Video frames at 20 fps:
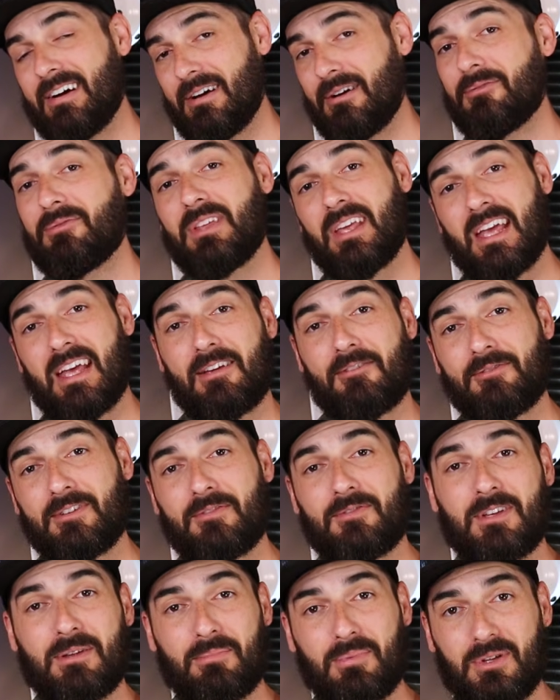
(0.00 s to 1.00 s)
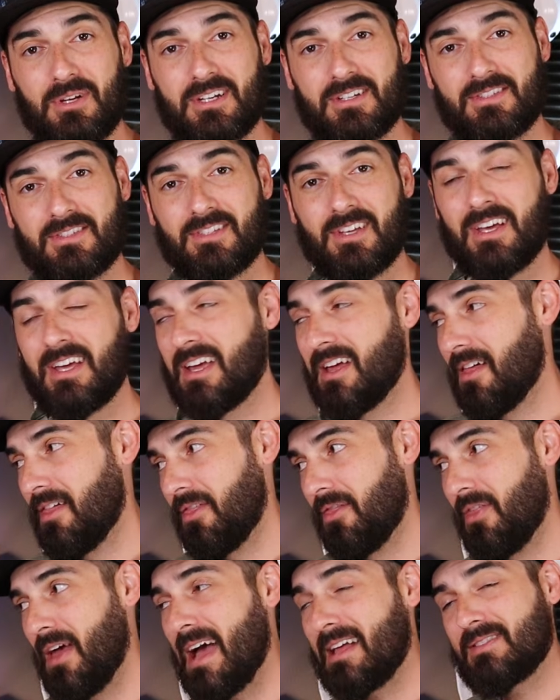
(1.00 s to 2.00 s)
of the A50 Plus.
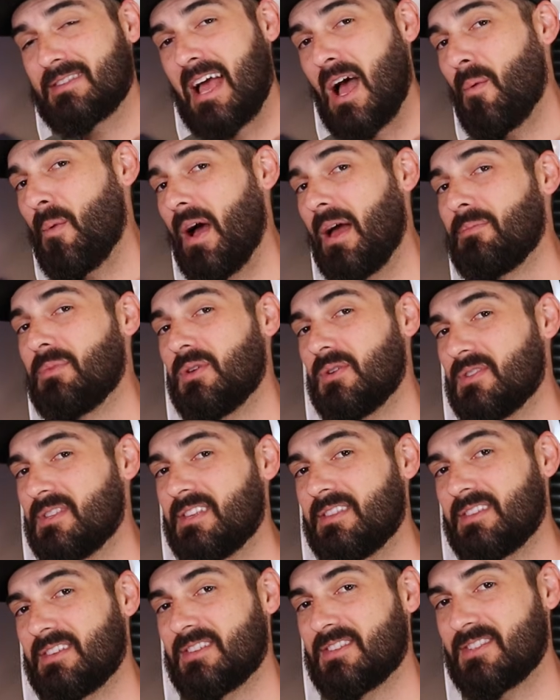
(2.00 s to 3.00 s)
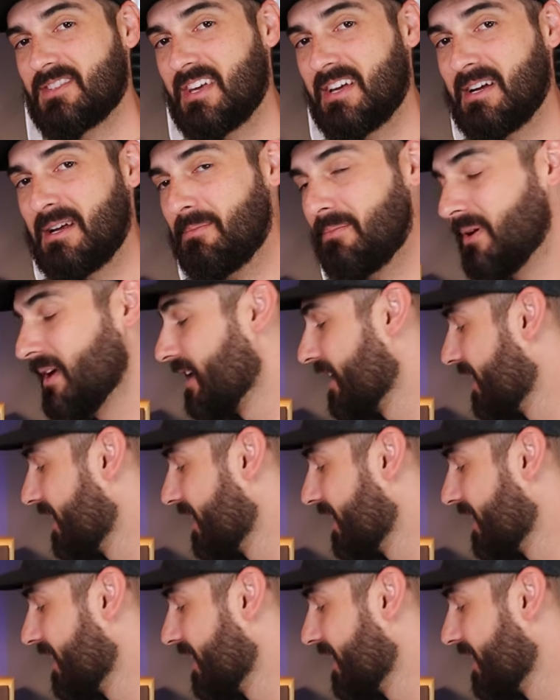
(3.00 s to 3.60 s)
That's how I'm using this setup.